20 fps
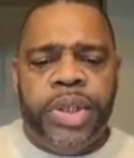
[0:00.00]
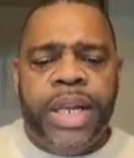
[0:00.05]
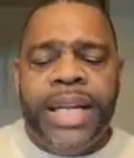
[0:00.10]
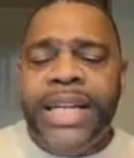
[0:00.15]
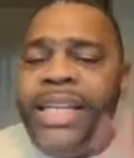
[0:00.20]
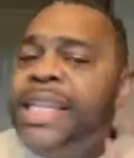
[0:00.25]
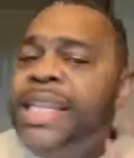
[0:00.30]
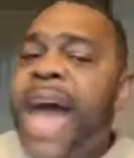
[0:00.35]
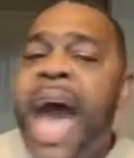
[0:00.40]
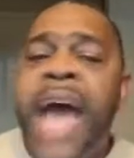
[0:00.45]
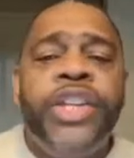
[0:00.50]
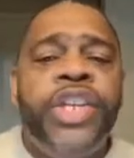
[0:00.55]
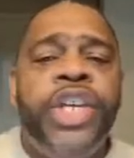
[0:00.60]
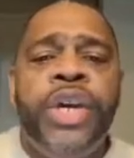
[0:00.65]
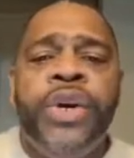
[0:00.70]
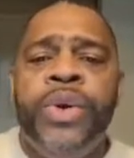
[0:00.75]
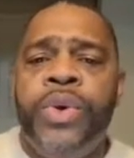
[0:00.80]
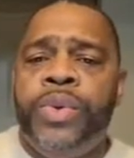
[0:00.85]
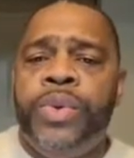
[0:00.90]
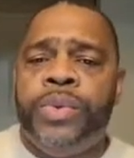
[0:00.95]
not
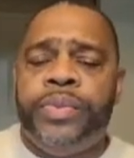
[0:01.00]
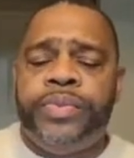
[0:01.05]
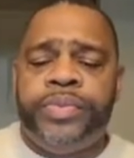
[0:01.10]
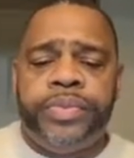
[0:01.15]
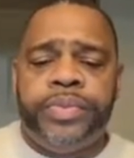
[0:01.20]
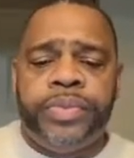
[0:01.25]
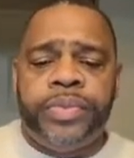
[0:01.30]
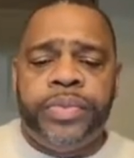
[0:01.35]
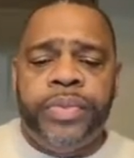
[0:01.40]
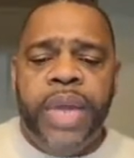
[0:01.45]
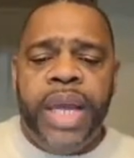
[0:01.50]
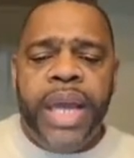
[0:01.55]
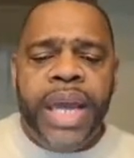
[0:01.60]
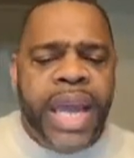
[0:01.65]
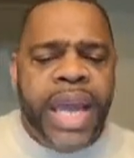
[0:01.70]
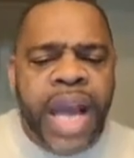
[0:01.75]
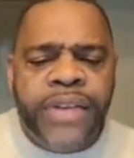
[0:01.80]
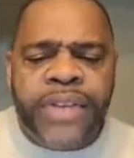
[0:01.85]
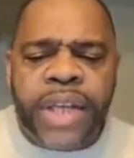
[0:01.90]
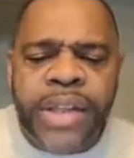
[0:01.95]
you.
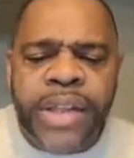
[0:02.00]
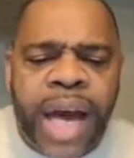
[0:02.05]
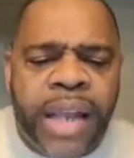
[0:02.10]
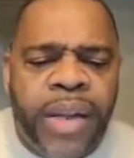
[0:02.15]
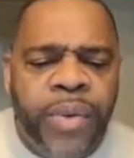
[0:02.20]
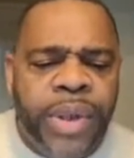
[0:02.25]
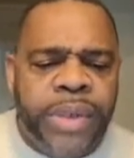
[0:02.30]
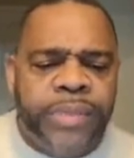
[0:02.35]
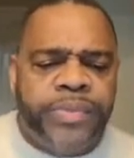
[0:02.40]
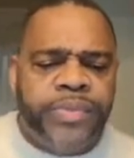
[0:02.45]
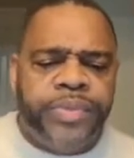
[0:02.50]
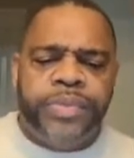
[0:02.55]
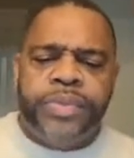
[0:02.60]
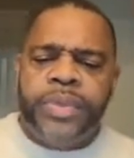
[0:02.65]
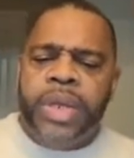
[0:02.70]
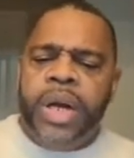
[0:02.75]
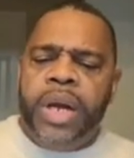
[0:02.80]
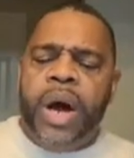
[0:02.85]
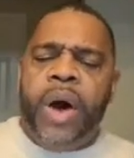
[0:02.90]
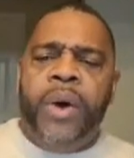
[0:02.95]
Here's another one.
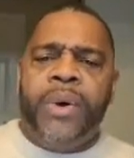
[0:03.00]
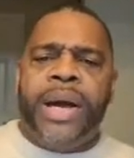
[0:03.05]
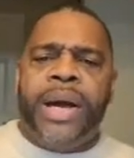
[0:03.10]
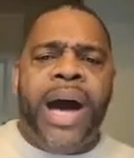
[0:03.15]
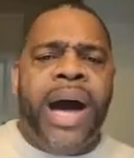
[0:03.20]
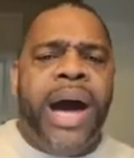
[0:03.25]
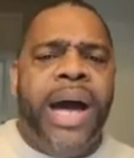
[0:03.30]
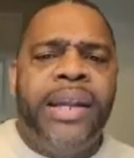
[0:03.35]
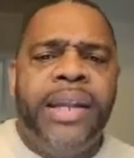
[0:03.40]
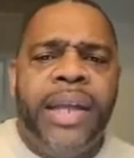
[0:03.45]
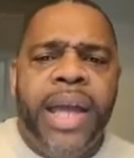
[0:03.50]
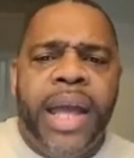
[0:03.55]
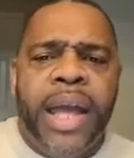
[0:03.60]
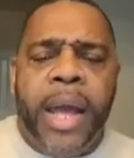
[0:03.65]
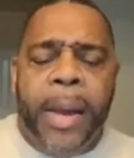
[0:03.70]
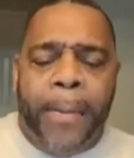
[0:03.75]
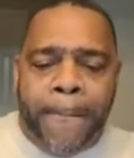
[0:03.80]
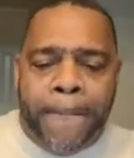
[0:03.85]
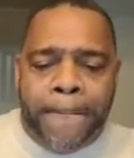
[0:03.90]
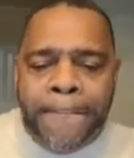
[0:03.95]
Oh God,
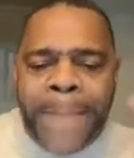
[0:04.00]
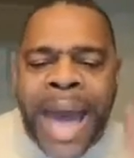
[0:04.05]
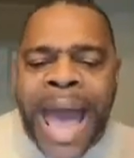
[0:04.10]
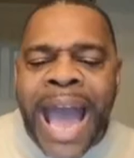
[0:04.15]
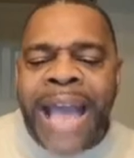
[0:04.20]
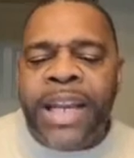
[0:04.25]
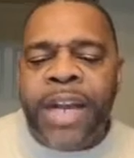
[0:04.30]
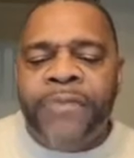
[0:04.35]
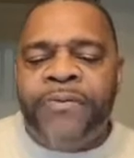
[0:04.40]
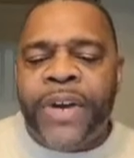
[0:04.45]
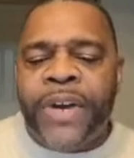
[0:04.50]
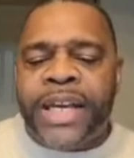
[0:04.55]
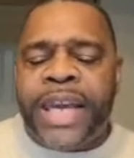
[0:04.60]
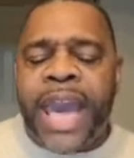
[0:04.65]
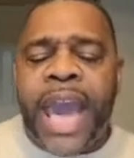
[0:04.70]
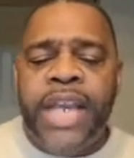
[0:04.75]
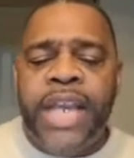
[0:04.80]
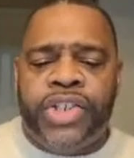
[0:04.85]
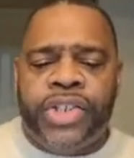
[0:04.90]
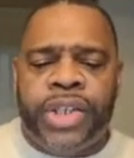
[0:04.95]

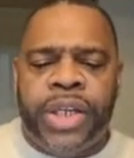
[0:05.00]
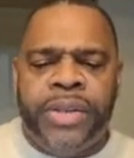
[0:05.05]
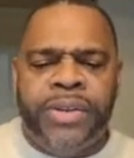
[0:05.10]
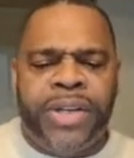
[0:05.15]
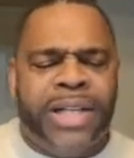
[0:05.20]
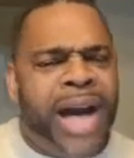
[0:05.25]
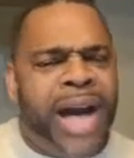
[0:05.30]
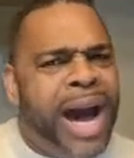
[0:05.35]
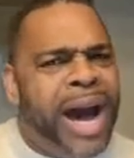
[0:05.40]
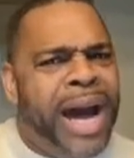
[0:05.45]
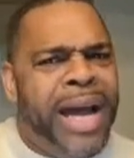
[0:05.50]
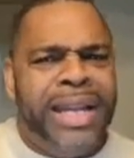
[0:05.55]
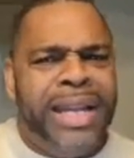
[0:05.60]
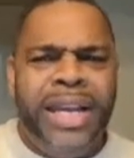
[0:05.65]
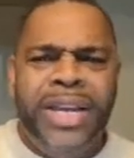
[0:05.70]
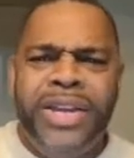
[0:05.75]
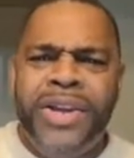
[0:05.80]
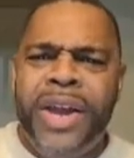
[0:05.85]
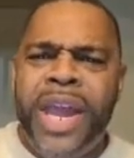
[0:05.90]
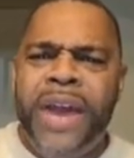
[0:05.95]
magnification, God,
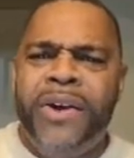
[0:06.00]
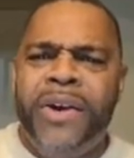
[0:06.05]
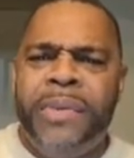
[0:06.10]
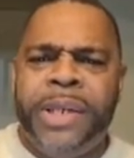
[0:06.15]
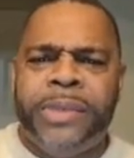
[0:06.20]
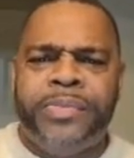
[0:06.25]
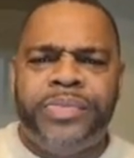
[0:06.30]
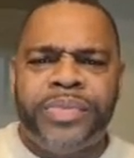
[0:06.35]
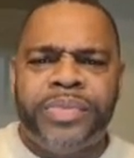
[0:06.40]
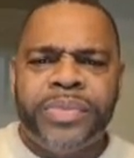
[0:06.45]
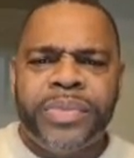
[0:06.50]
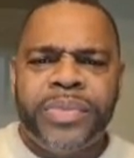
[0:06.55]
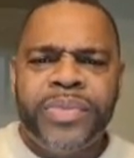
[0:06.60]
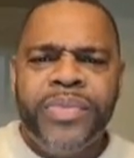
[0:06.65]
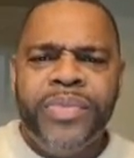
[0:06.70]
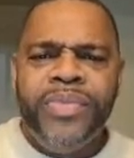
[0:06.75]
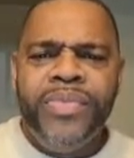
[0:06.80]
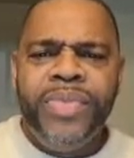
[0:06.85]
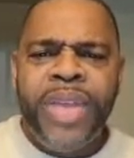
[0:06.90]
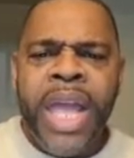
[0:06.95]
you hear me?
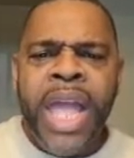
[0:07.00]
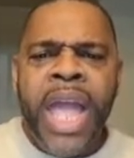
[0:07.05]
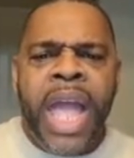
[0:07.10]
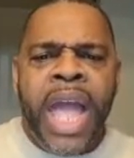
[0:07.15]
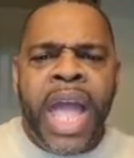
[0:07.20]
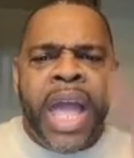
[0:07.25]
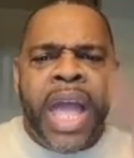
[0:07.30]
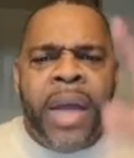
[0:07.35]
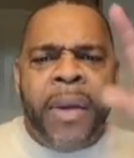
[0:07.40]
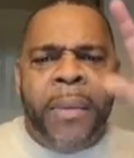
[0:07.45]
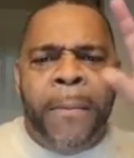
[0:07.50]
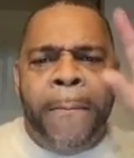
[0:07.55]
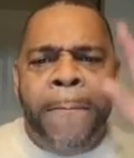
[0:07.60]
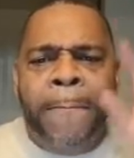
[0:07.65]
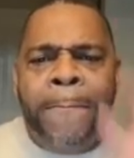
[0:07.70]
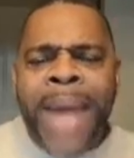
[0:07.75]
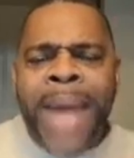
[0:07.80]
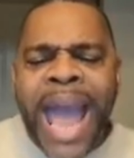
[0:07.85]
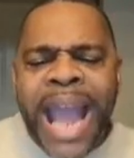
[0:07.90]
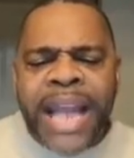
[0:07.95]

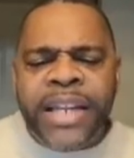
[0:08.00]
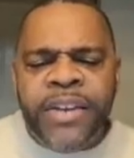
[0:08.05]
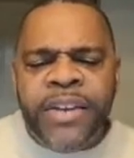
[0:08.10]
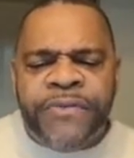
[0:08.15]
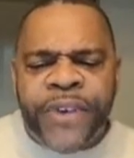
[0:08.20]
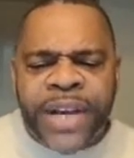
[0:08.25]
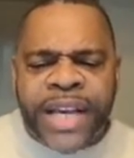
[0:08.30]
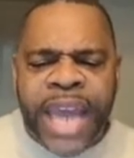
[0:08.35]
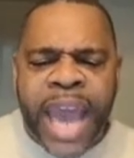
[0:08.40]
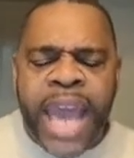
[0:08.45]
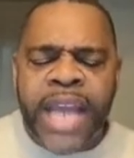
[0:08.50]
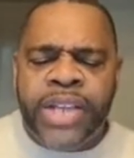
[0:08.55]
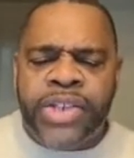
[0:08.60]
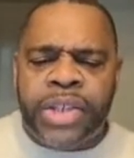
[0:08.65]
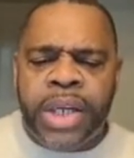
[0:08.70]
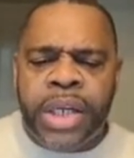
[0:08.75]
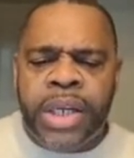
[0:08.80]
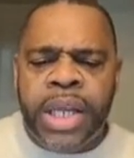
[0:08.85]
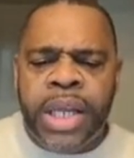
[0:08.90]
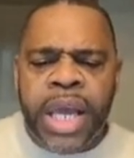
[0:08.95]

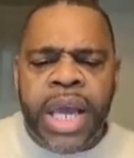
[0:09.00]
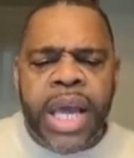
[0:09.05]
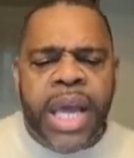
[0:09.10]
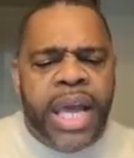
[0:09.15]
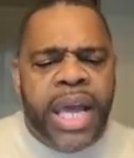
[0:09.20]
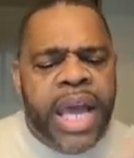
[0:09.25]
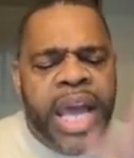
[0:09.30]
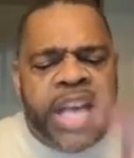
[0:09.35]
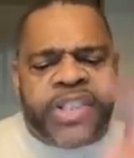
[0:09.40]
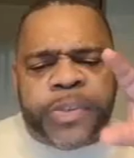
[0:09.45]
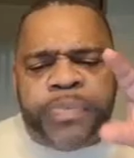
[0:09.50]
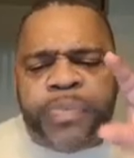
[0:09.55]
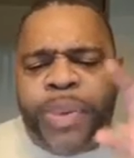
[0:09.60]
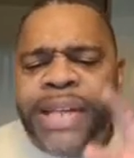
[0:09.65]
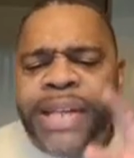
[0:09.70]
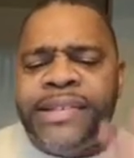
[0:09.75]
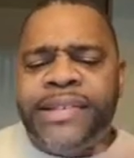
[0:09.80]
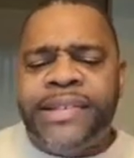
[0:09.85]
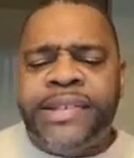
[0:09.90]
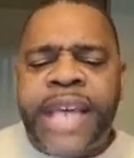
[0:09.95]
Magnification is
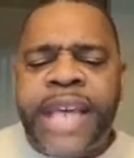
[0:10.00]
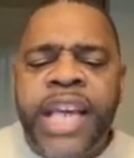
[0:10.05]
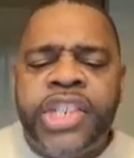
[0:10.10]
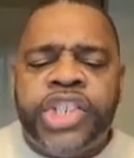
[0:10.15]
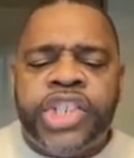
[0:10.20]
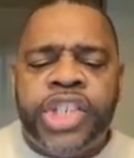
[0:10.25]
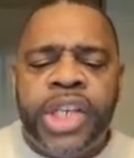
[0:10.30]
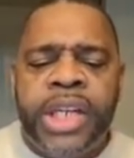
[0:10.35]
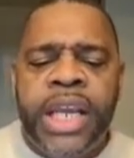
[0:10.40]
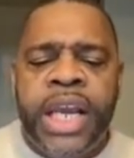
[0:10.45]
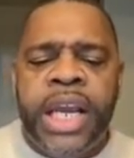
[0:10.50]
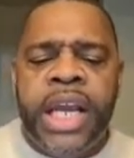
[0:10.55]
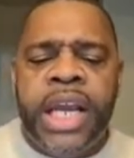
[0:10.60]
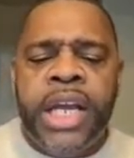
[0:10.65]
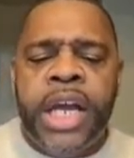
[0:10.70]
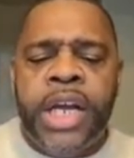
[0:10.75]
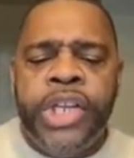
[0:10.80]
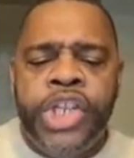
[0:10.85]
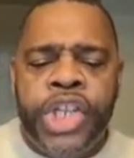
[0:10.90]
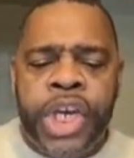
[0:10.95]

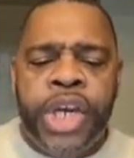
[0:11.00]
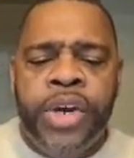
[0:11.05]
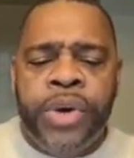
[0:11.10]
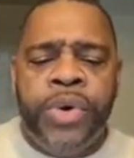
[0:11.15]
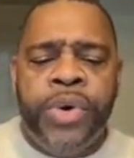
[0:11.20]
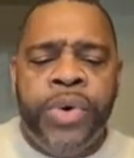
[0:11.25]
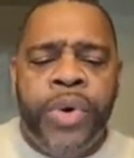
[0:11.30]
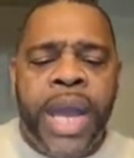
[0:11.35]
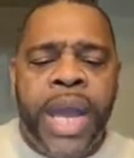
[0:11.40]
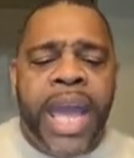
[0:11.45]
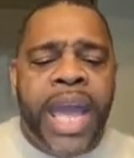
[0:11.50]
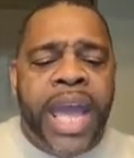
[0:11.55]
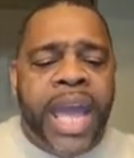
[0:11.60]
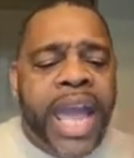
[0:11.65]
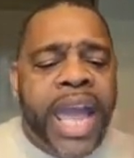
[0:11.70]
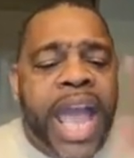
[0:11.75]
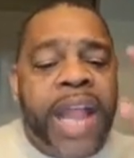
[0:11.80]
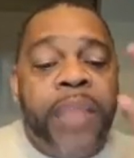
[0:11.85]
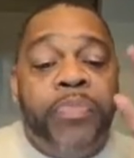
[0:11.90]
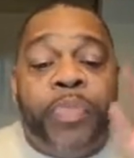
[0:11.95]
positioning you
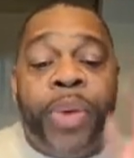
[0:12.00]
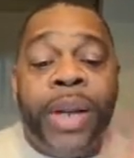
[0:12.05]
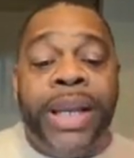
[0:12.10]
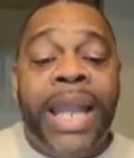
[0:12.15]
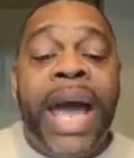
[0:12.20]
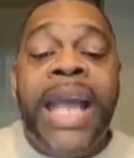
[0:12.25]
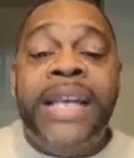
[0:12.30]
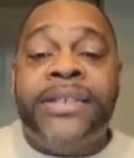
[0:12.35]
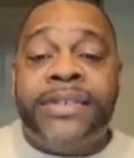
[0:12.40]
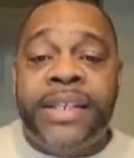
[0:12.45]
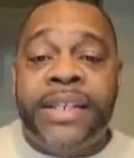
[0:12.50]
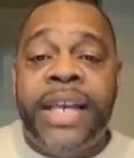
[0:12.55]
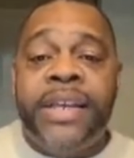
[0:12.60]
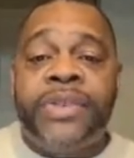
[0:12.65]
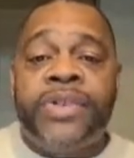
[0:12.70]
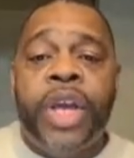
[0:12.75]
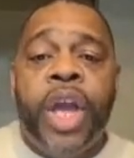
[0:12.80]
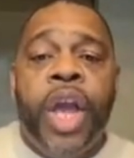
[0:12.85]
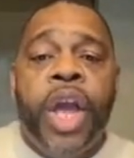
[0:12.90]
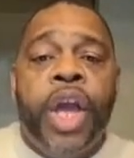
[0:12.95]
in
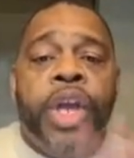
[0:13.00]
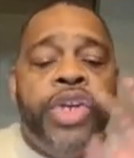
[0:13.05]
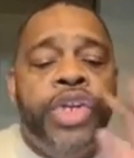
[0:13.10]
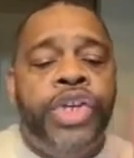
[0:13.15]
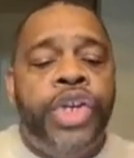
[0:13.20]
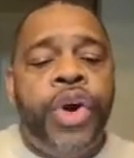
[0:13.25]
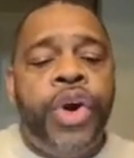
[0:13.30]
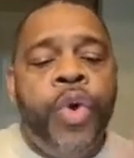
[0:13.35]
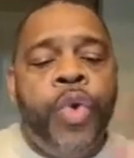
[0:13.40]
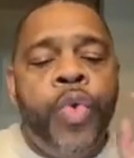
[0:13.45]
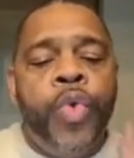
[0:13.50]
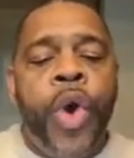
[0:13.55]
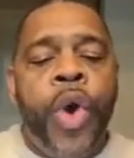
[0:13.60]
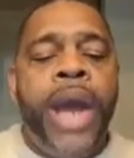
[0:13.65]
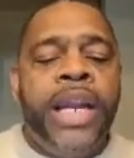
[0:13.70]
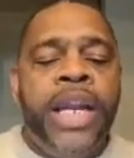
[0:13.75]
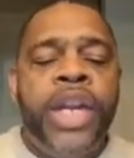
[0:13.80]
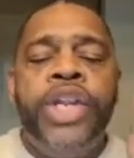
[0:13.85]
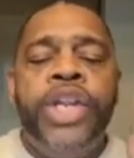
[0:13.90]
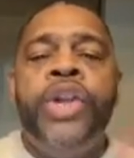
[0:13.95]
places you
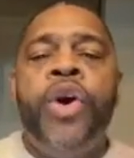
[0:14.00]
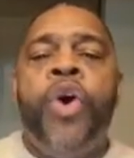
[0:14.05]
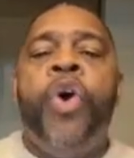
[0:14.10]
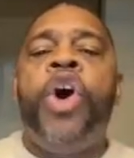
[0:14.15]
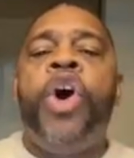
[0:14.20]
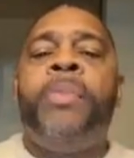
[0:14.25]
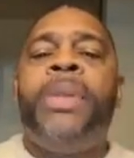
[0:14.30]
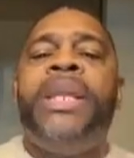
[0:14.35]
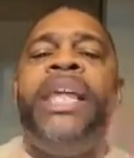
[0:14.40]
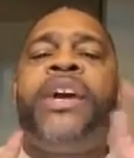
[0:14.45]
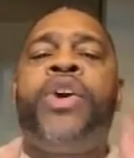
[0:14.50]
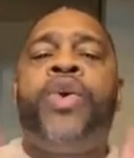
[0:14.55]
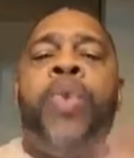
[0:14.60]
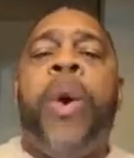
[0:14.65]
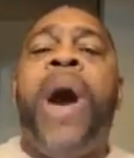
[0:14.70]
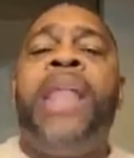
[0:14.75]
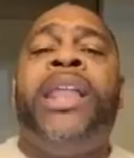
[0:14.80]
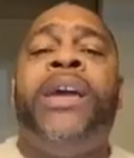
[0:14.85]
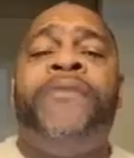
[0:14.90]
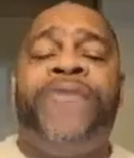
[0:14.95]
wouldn't normally
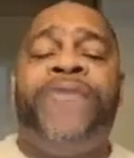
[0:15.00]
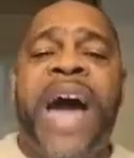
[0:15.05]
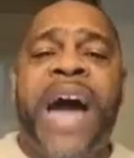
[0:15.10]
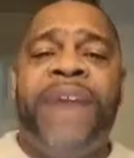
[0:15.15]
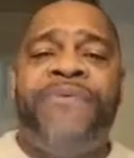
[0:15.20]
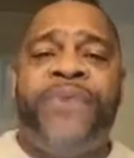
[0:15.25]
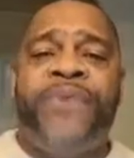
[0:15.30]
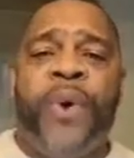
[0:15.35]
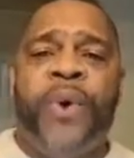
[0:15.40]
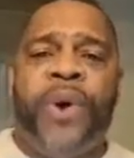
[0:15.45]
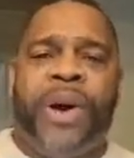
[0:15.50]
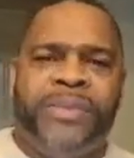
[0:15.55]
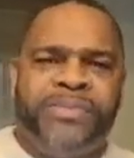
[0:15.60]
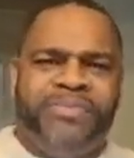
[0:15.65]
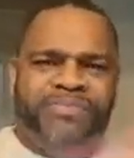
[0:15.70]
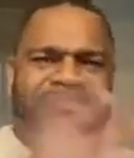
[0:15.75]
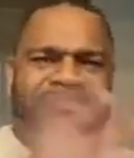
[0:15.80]
qualify for.